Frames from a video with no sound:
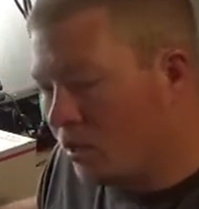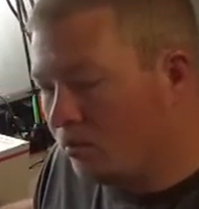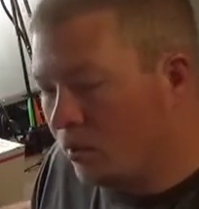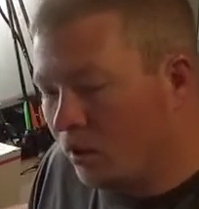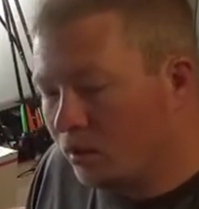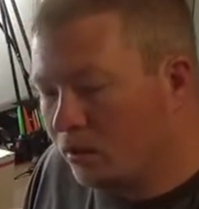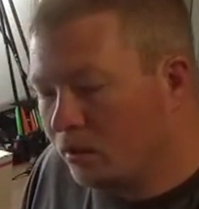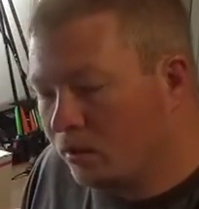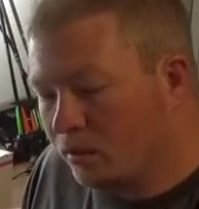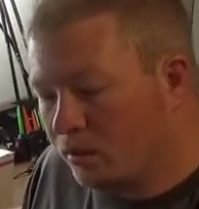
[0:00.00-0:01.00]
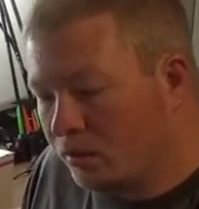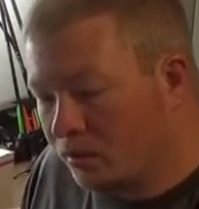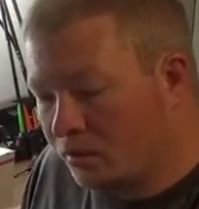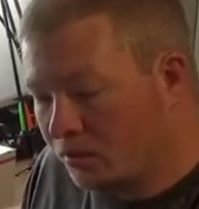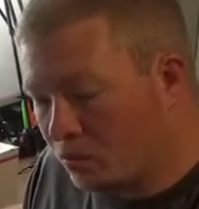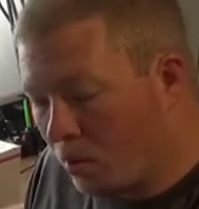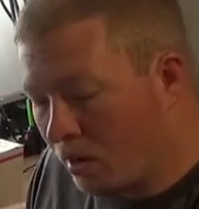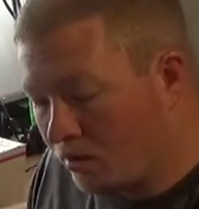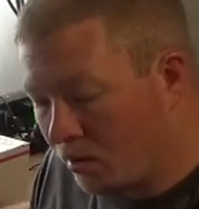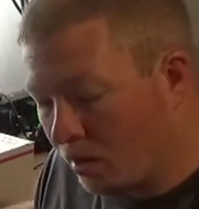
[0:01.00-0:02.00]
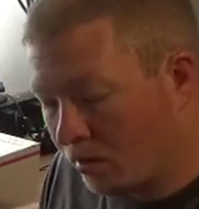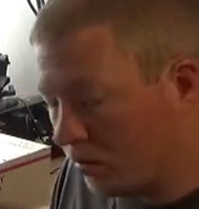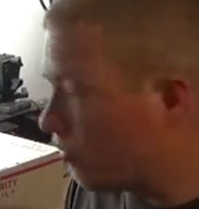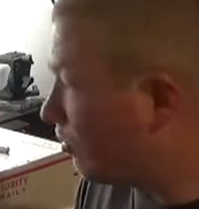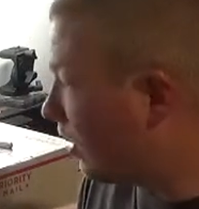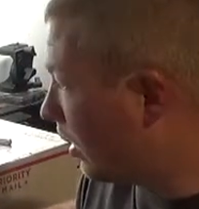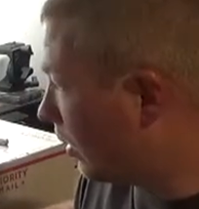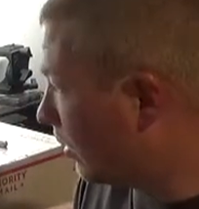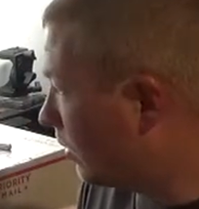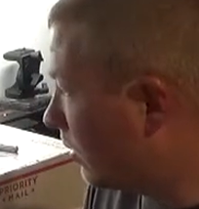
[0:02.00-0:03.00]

But This is white oak, acorn, and vanilla.